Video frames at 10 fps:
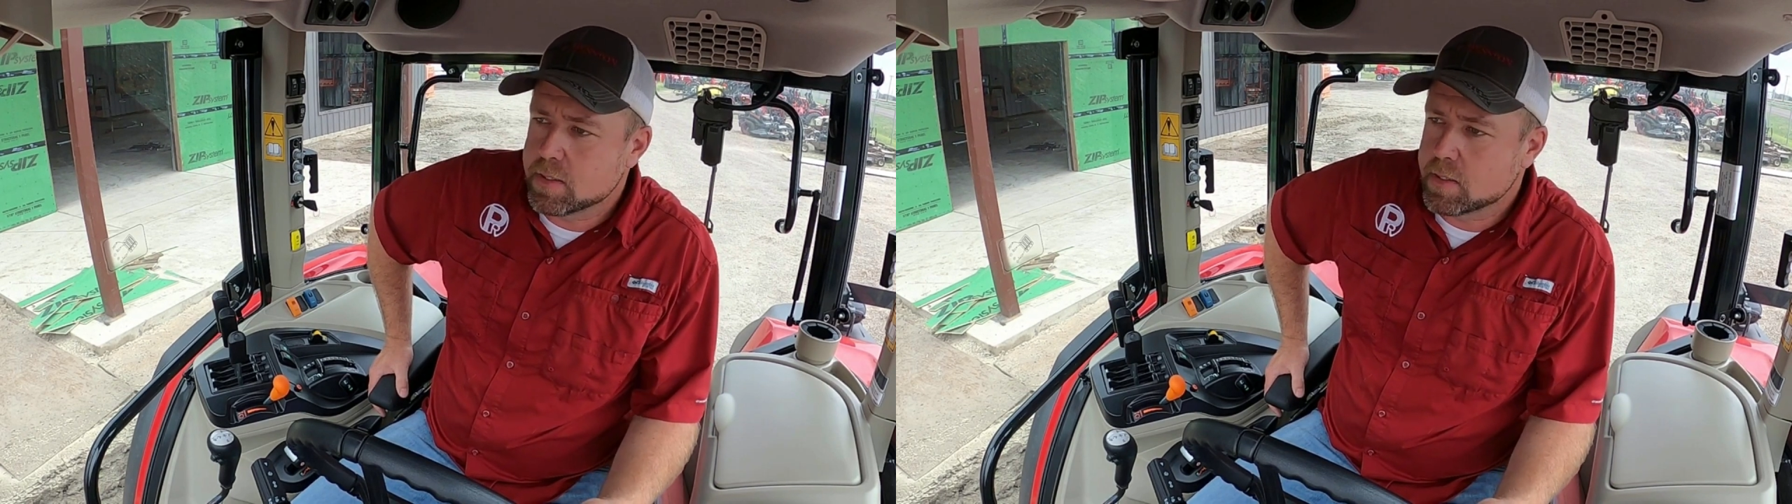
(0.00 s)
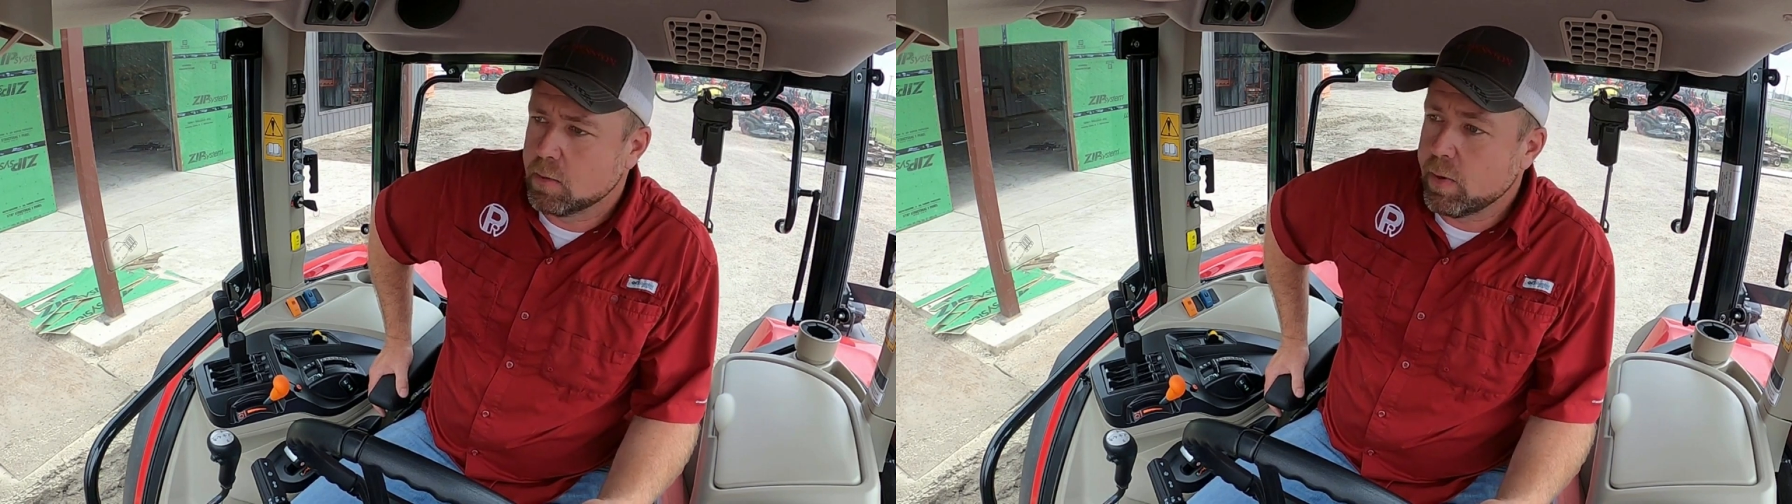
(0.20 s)

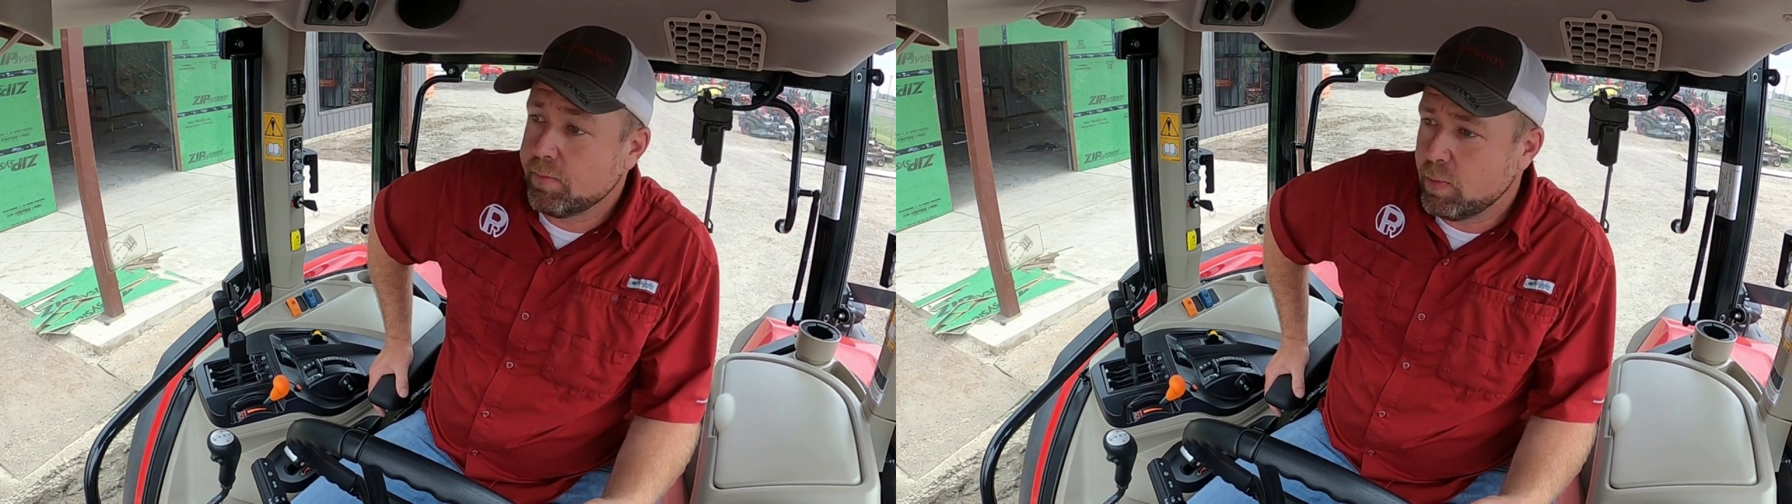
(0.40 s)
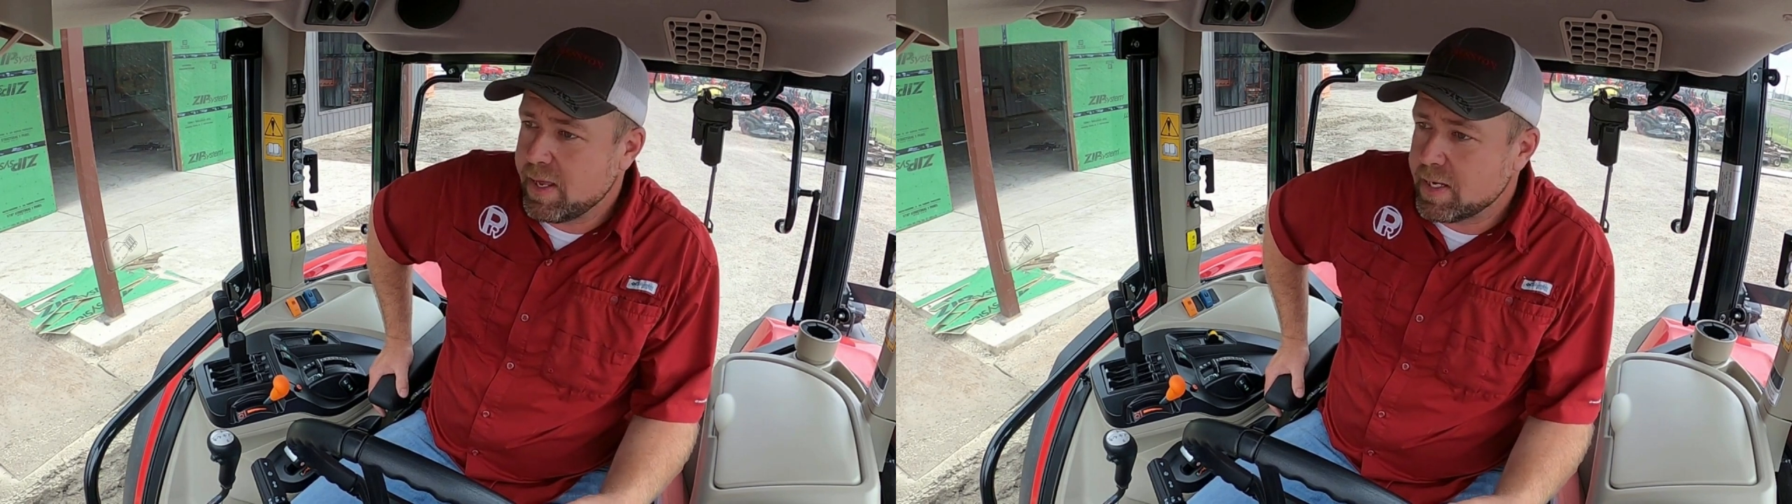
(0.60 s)
And so we
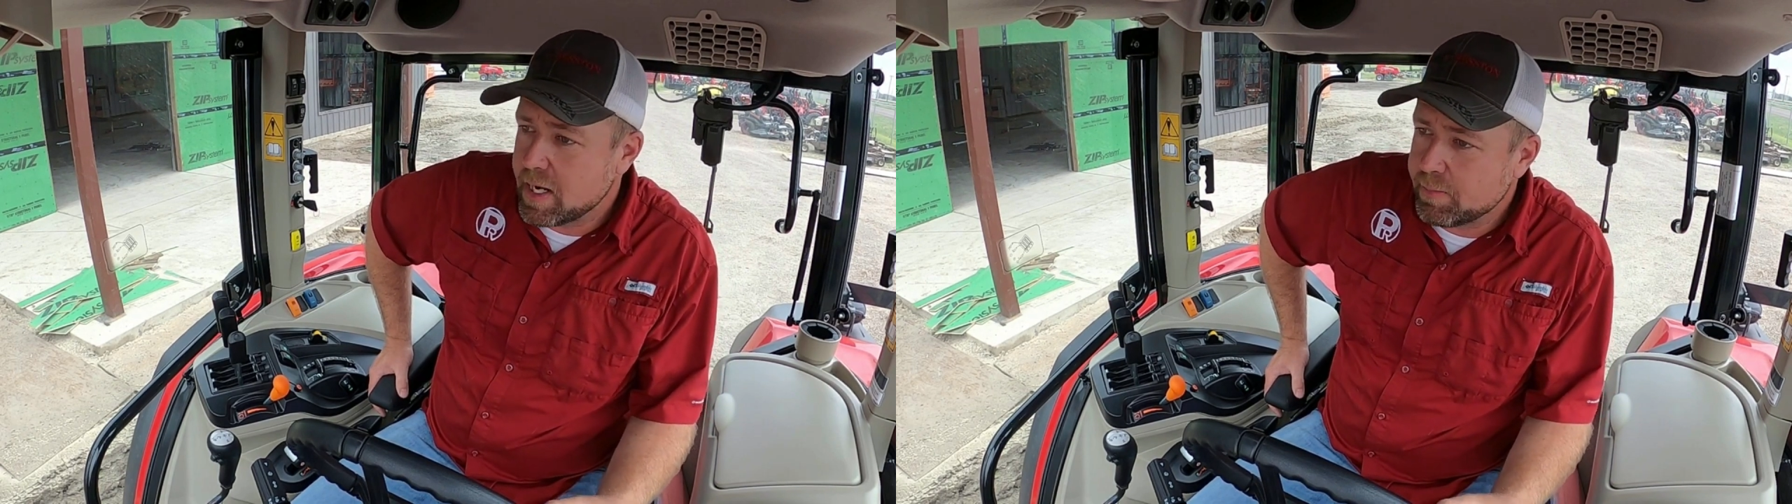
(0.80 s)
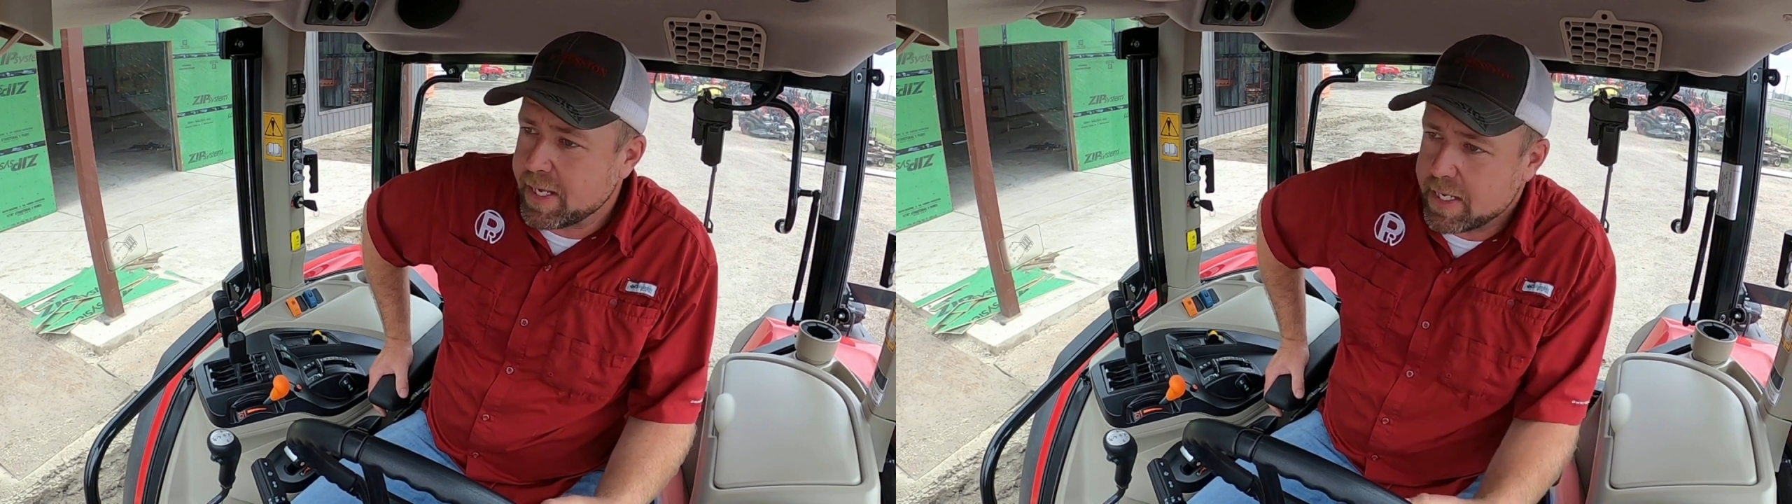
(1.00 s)

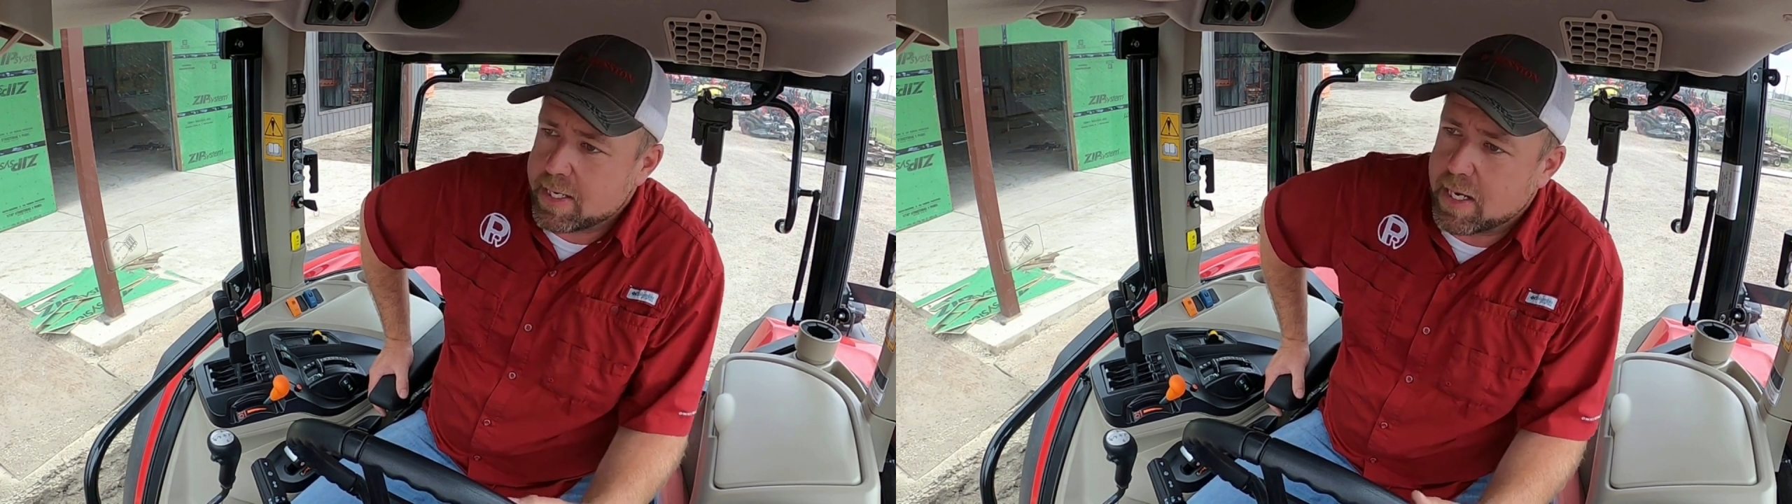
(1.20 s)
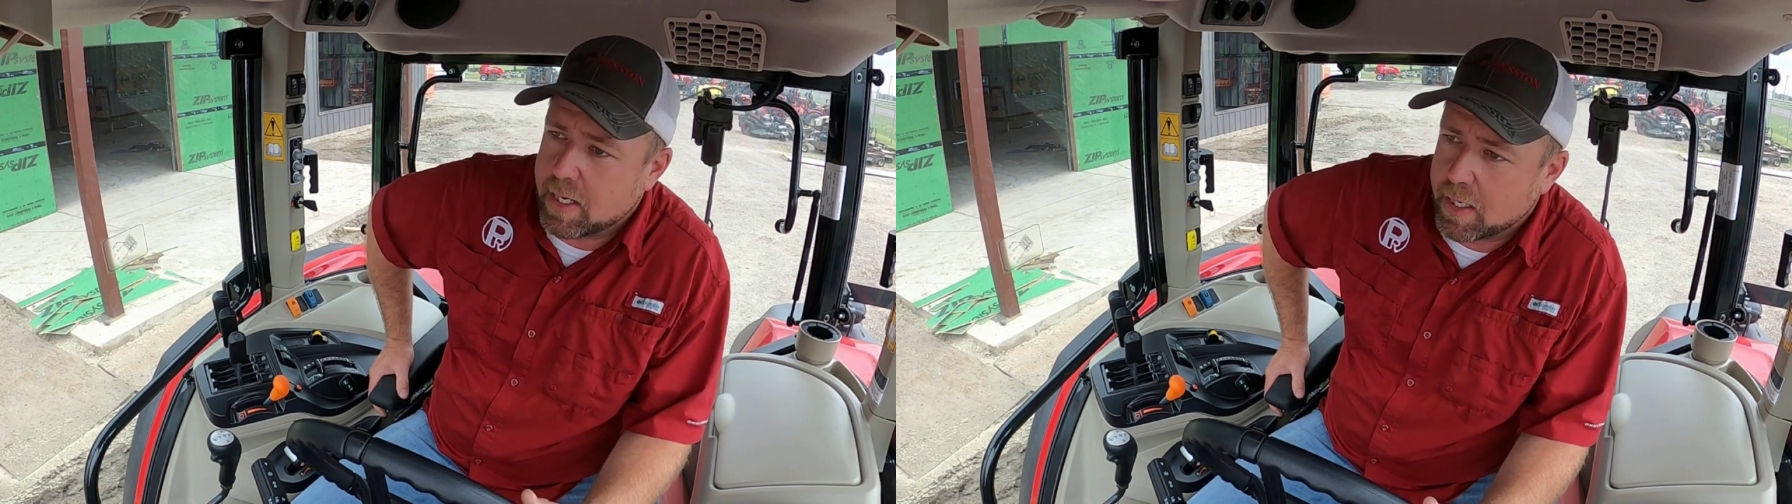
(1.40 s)
ended up
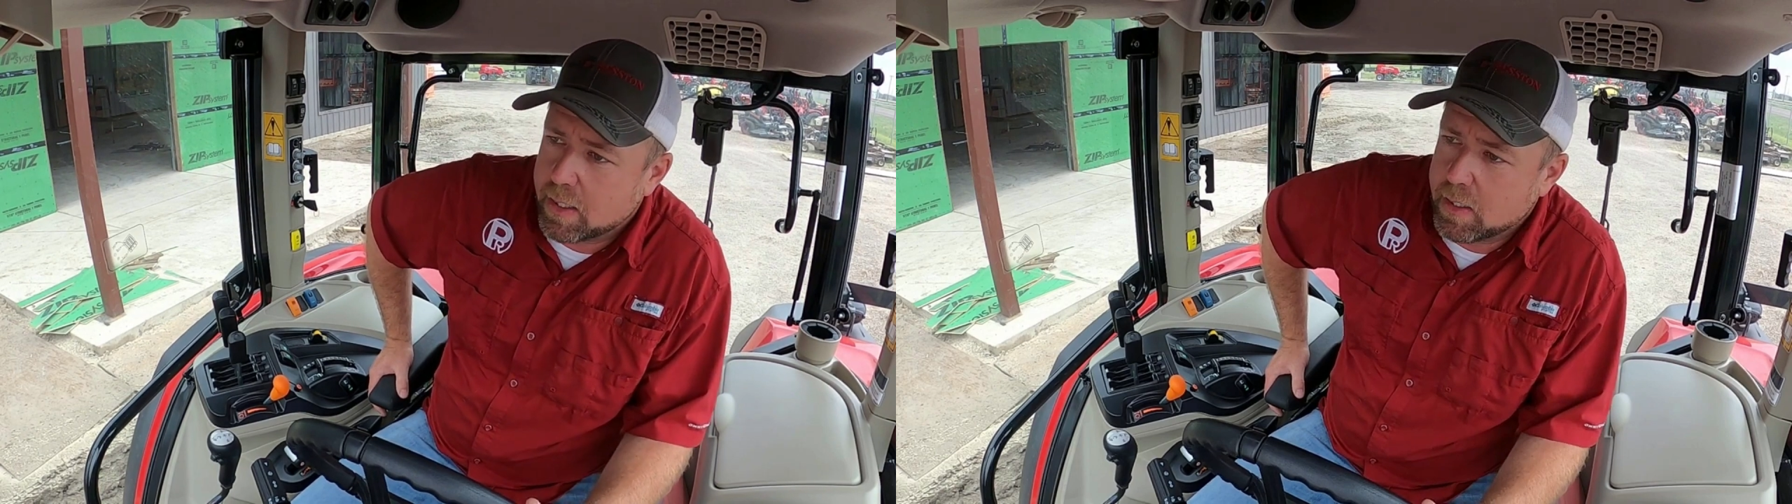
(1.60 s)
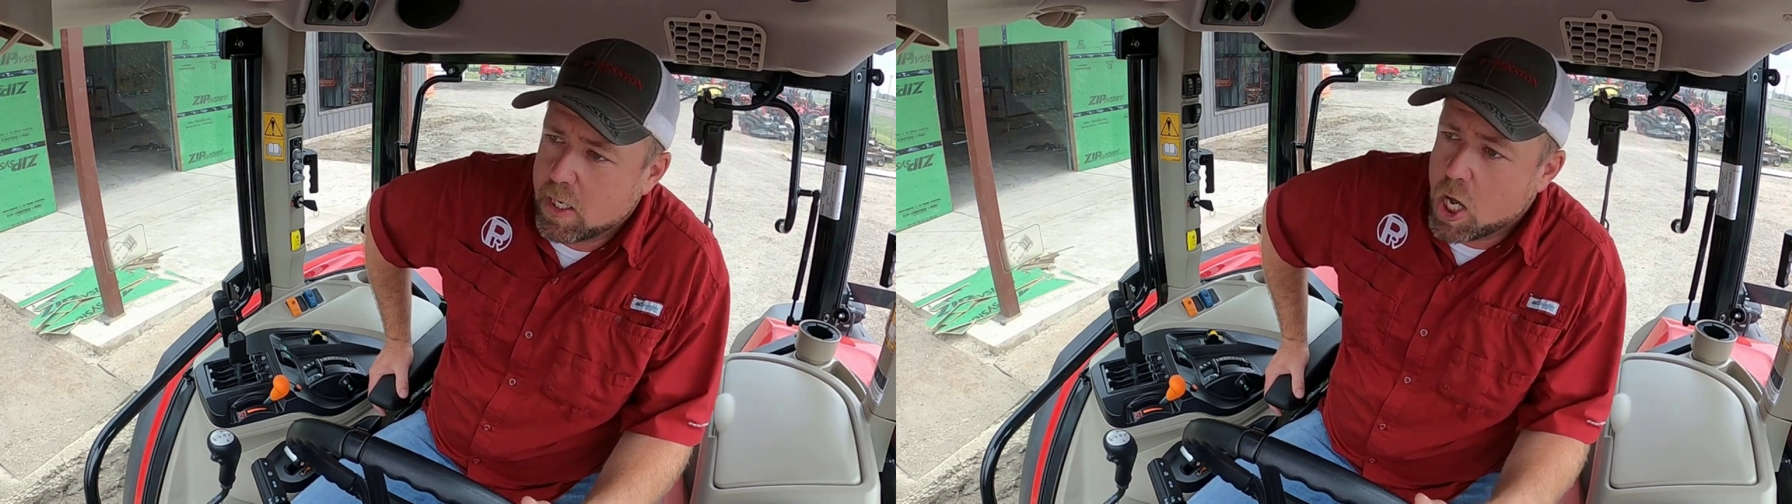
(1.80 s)
getting
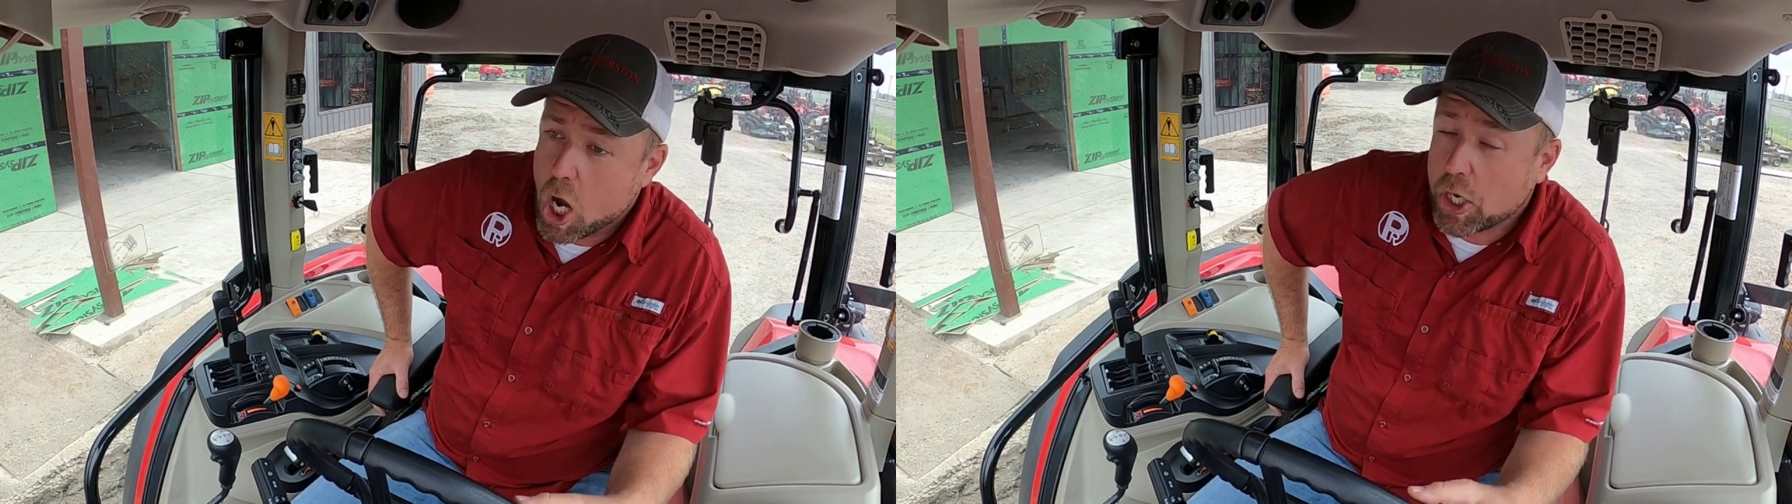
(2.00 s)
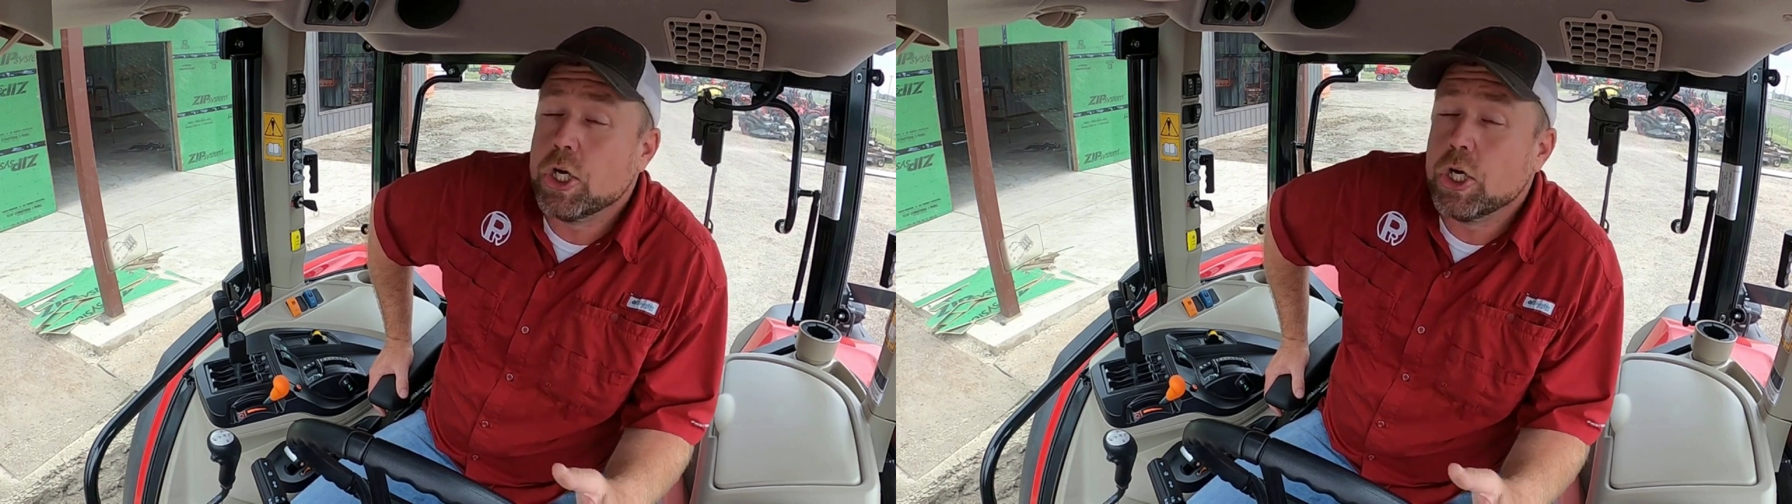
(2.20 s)
a